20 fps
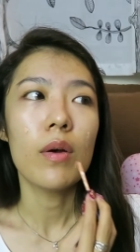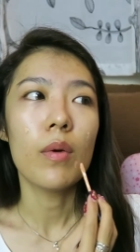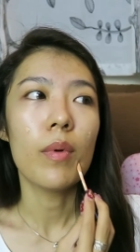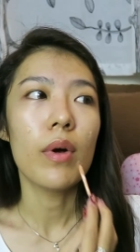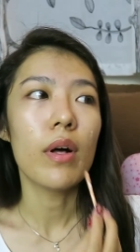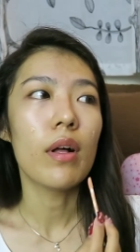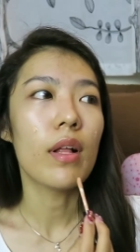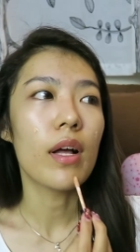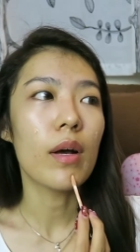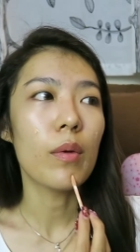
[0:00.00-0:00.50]

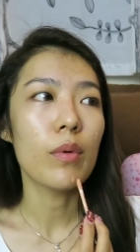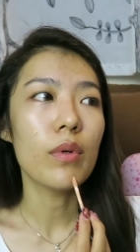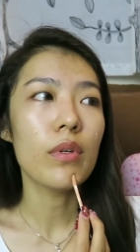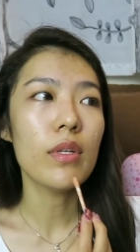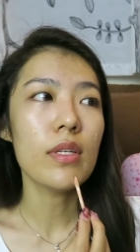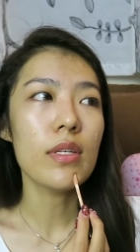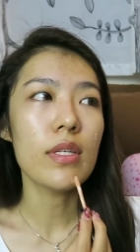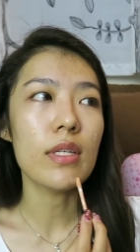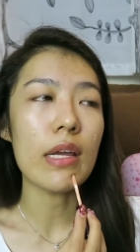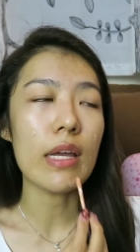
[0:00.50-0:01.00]
Well, I
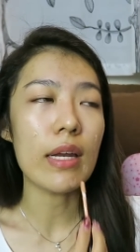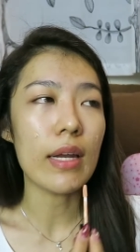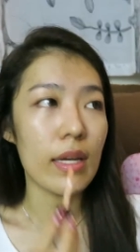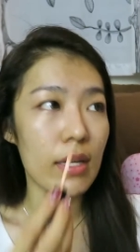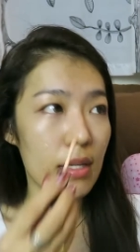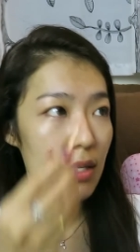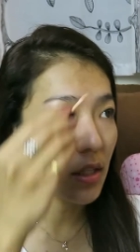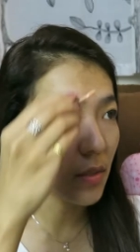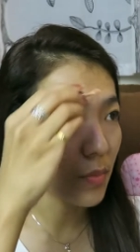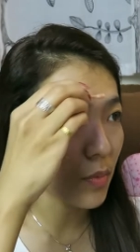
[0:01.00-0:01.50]
wouldn't say
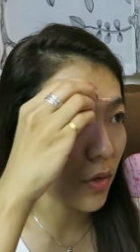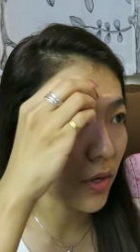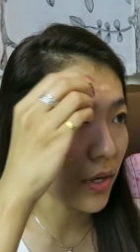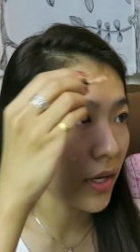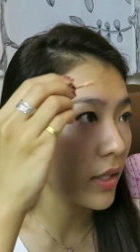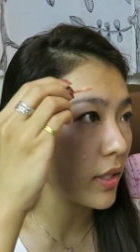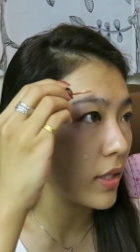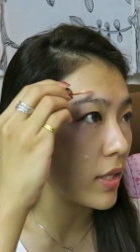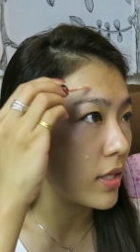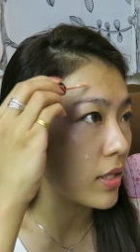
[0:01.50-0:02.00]
that this
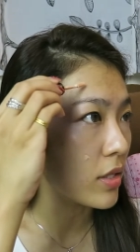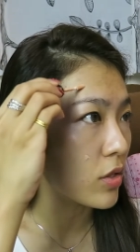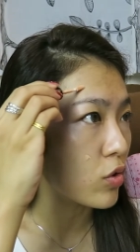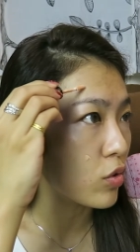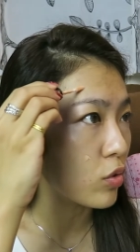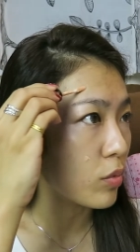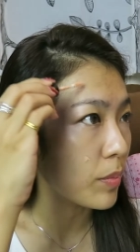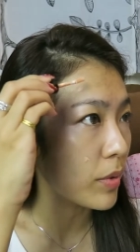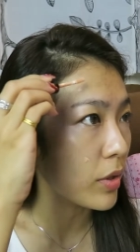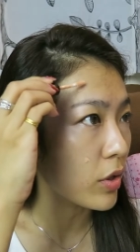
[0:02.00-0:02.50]
product is
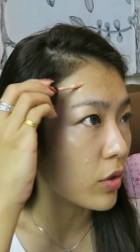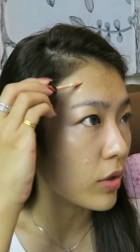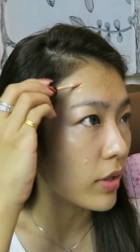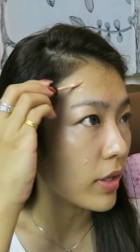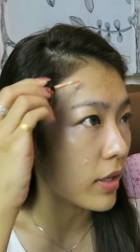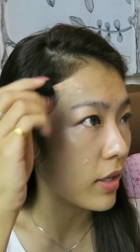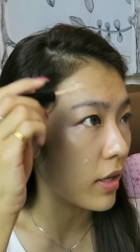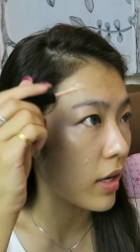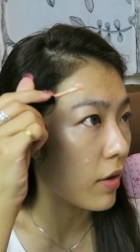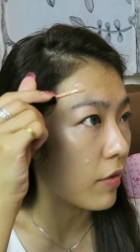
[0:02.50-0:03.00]
super good
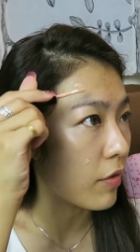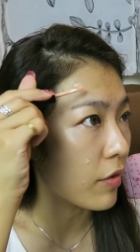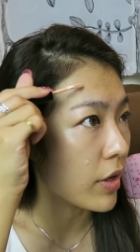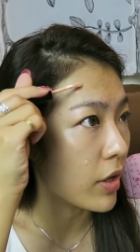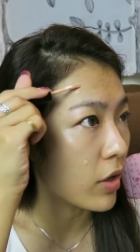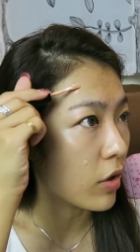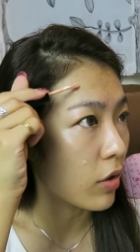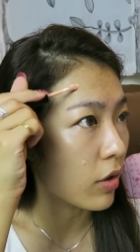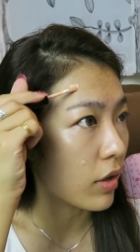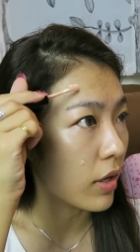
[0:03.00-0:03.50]
at
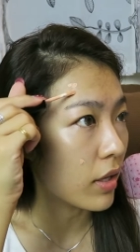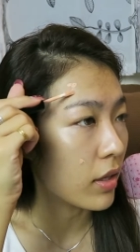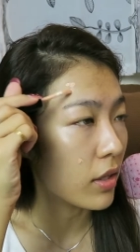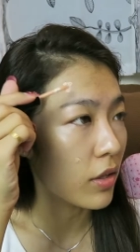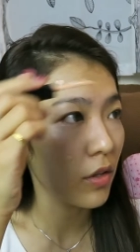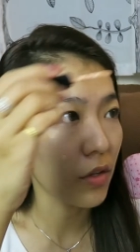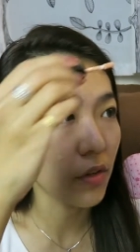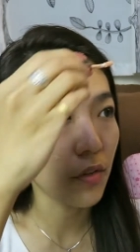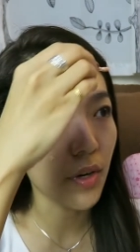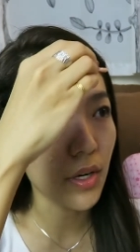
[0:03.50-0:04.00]
covering or color
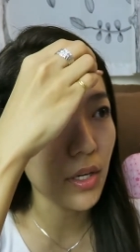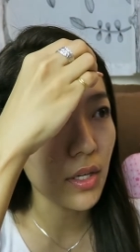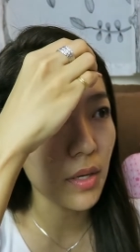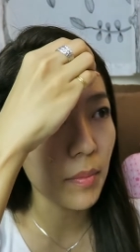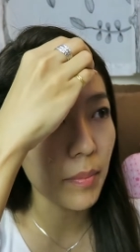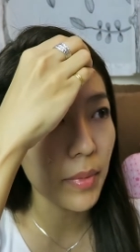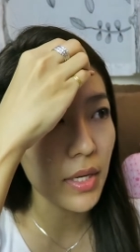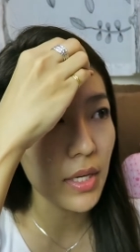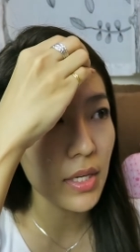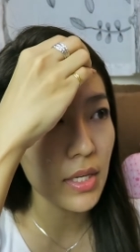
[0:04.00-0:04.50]

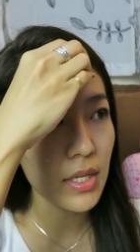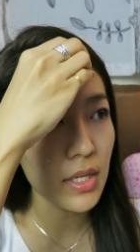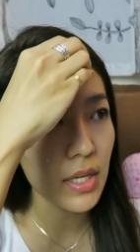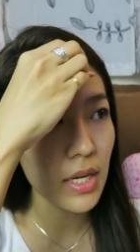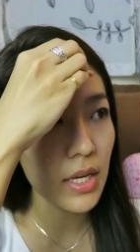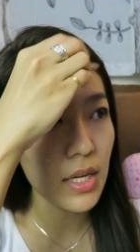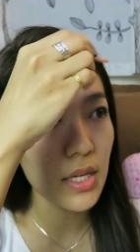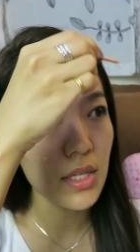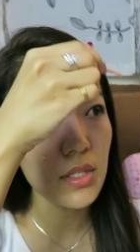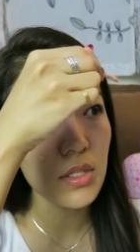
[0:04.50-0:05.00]
correcting, but it
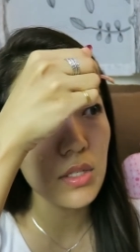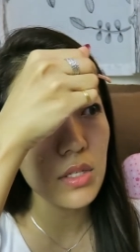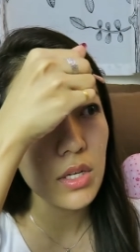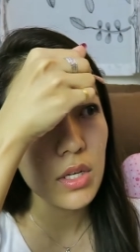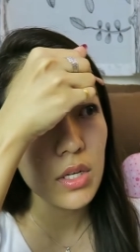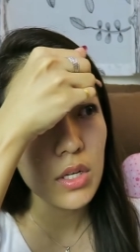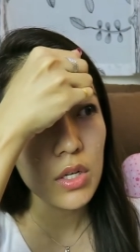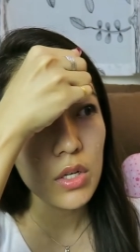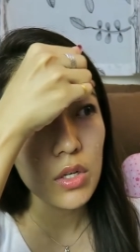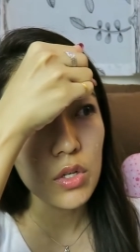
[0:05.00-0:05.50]
does
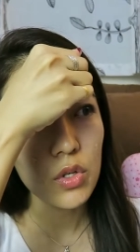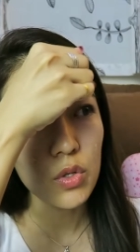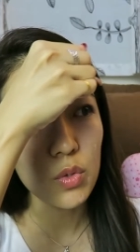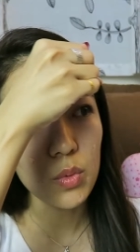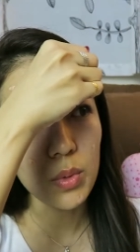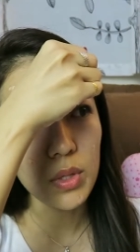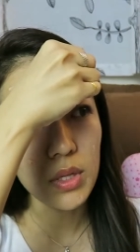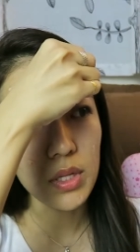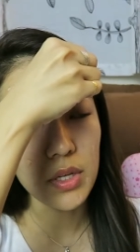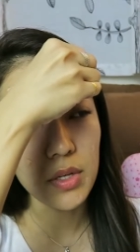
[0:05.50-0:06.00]

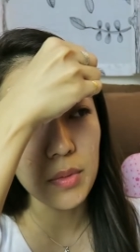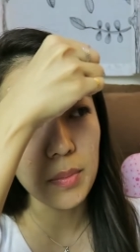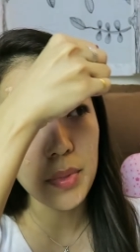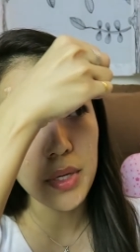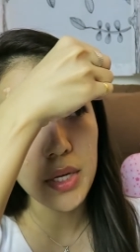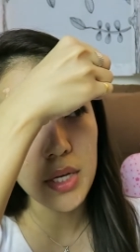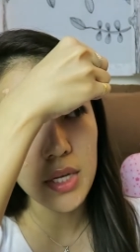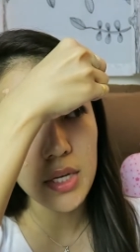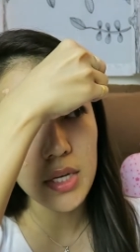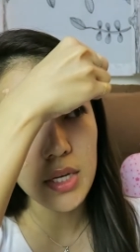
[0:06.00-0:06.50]
do a little
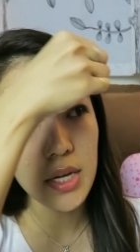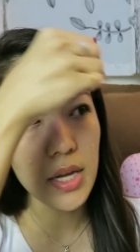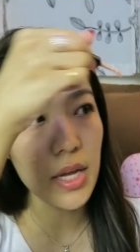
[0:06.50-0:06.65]
bit.